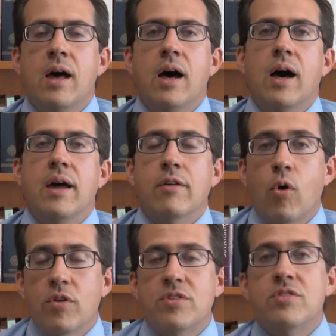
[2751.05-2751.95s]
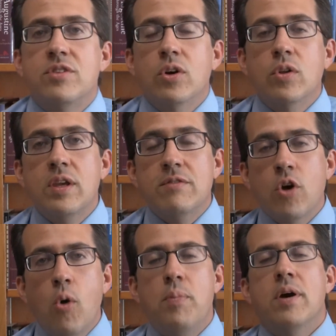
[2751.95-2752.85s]
Uh, and of course, it still leaves
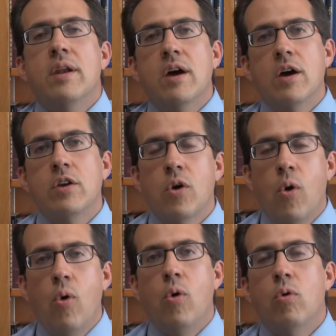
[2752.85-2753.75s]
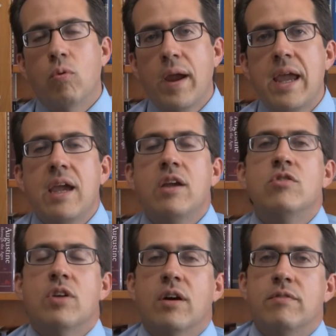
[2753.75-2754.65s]
open a whole
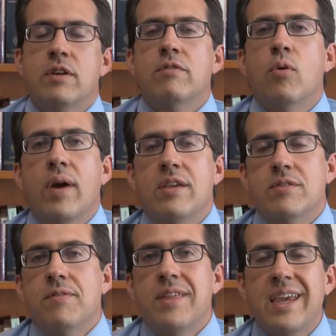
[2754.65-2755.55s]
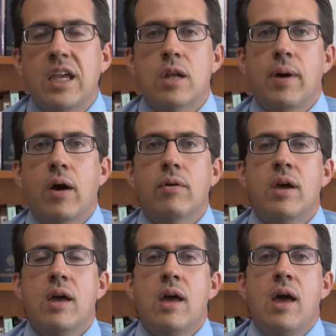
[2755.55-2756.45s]
range of different ways of thinking about
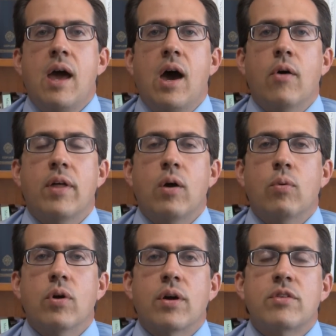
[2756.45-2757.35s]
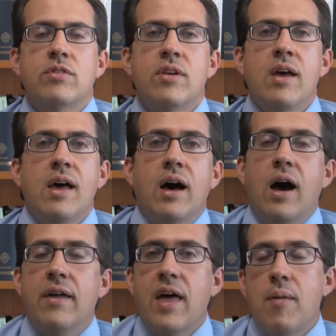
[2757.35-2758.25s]
how that works.
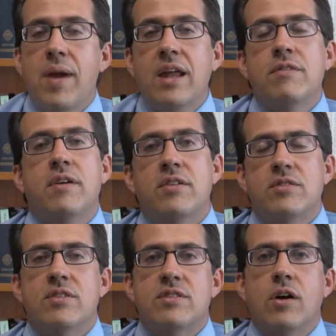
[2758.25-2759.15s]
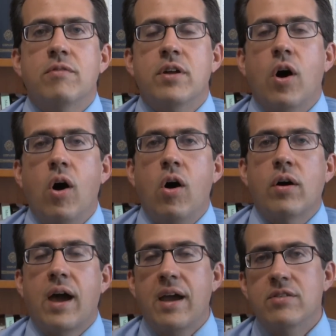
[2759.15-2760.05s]
Uh, and that manifests itself in
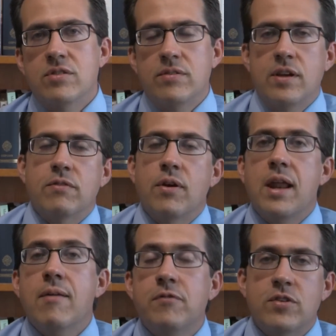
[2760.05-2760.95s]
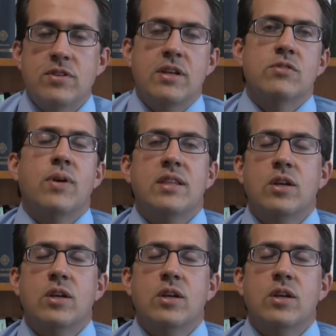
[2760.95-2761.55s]
all kinds of different emphases, right?